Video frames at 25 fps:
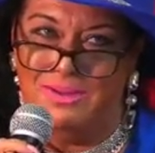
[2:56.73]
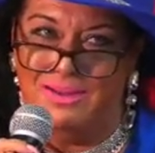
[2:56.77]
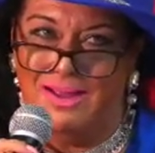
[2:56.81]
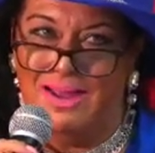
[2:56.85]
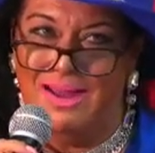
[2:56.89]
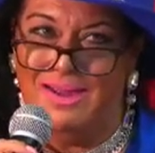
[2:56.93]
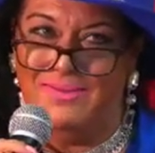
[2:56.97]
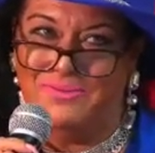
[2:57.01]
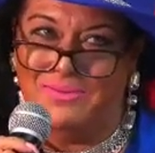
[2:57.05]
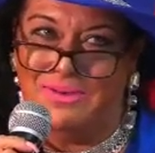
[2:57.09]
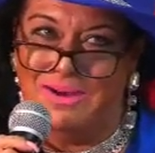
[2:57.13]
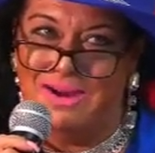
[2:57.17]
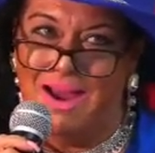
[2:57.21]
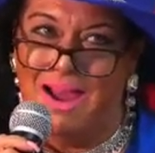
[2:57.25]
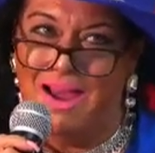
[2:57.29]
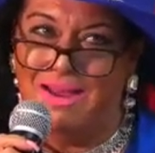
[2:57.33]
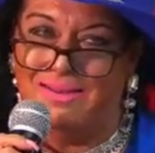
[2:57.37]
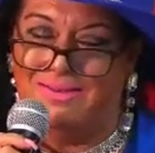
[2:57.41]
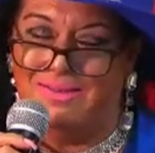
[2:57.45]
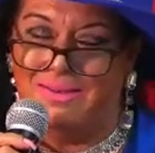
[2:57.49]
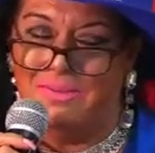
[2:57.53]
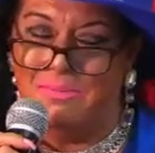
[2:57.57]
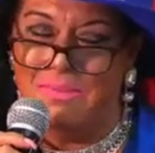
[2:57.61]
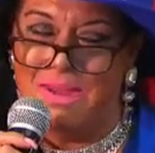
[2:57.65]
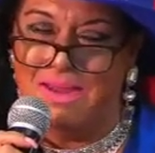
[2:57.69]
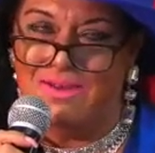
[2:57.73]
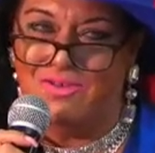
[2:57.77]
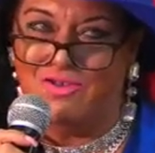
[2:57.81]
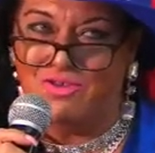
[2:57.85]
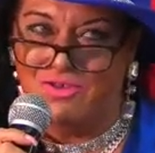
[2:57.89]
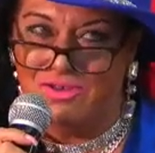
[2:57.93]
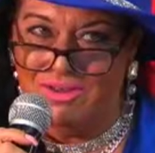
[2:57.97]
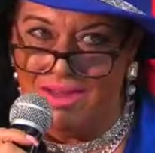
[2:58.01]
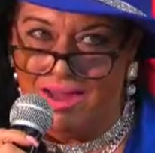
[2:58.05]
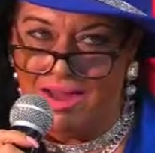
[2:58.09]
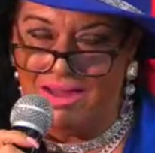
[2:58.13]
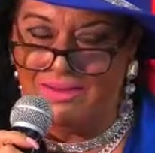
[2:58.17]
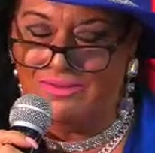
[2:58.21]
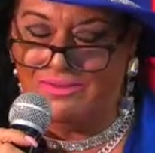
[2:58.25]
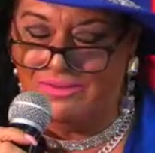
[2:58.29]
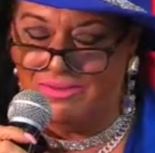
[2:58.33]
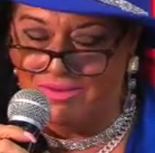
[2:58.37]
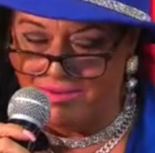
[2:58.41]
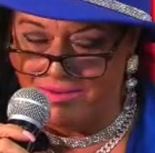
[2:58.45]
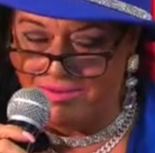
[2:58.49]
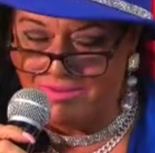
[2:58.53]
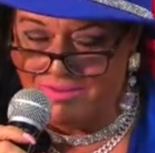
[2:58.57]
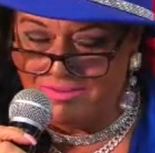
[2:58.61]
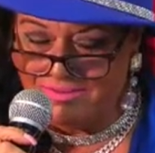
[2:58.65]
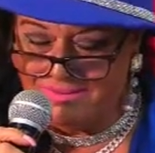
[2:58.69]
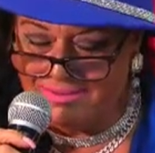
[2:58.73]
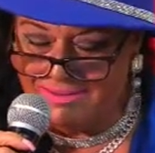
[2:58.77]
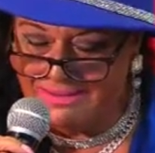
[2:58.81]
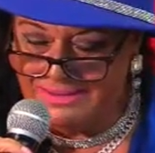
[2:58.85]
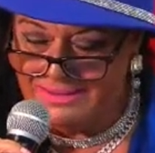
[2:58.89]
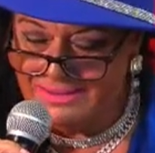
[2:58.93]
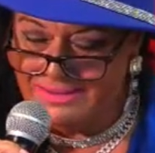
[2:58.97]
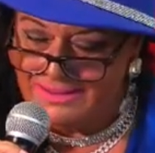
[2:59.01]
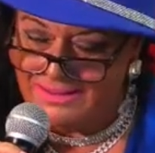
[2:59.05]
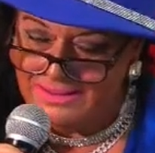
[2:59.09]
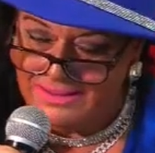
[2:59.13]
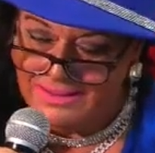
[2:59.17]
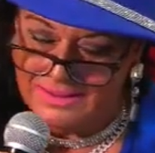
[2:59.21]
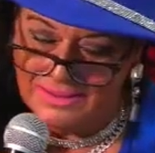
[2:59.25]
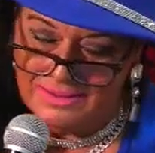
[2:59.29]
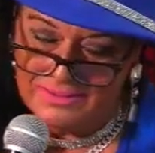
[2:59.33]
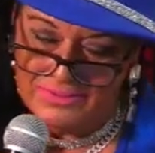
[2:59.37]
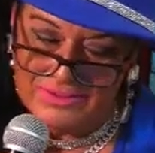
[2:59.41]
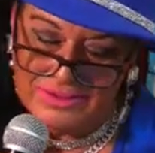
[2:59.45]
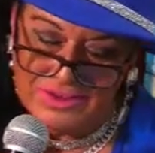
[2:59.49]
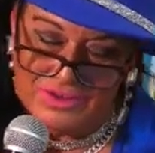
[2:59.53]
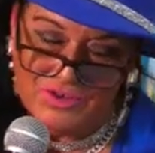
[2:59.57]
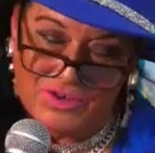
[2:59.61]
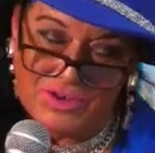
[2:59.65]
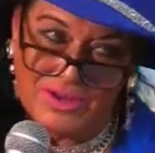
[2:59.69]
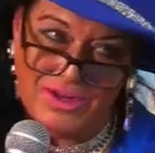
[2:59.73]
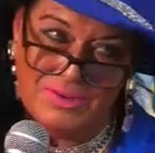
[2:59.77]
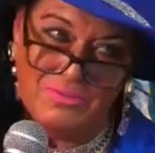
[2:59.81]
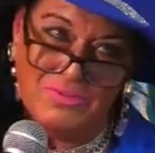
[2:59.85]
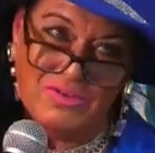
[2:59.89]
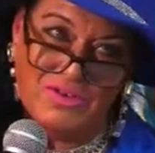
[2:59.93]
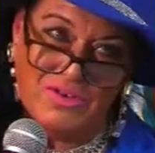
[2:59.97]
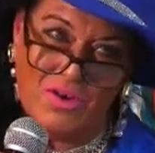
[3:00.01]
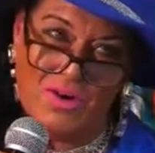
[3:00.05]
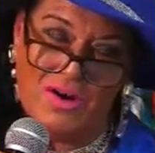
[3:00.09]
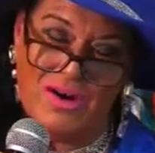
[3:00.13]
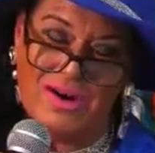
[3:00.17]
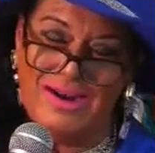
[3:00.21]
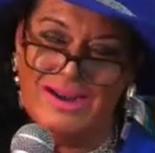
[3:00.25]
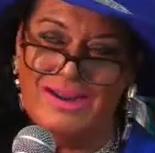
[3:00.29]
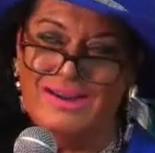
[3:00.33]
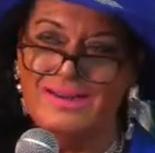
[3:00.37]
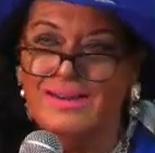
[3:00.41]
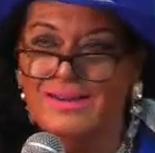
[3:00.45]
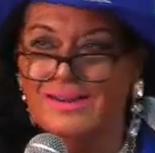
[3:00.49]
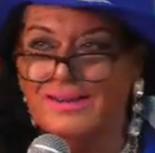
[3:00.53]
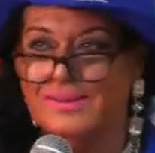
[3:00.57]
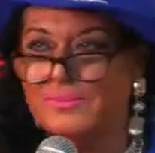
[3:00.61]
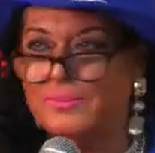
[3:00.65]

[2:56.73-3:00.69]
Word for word: I forgot yes. to mention that to you. Richard, I'm sorry.